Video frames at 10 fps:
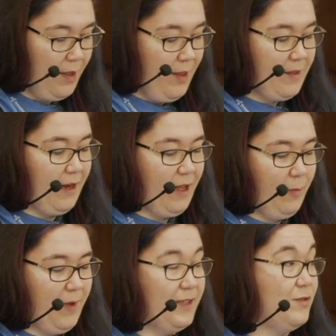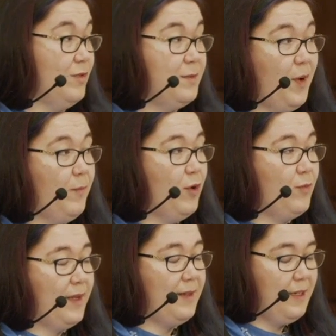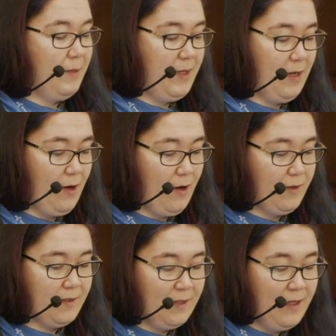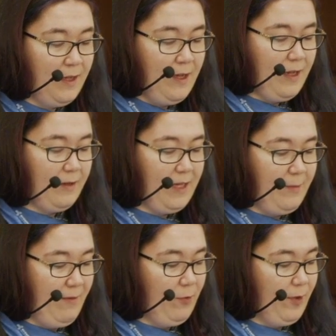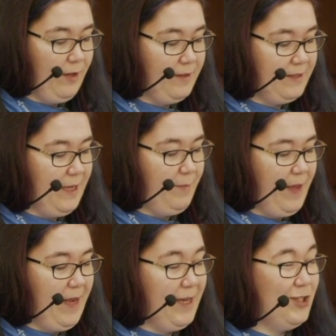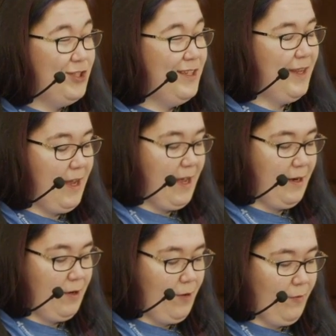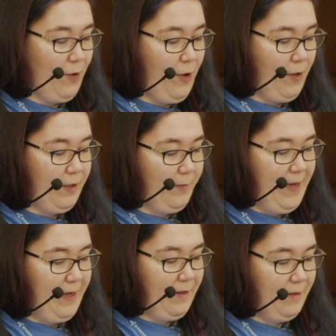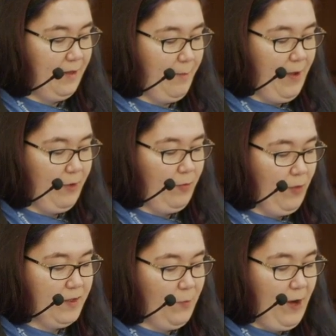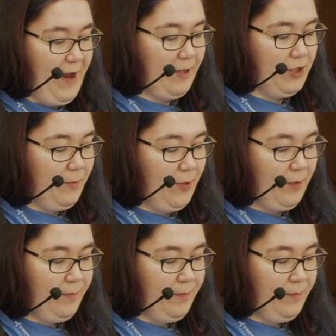That'll help us respond more quickly to the PRs. It'll keep everyone on the same page, and overall, it'll make the bug reports more actionable.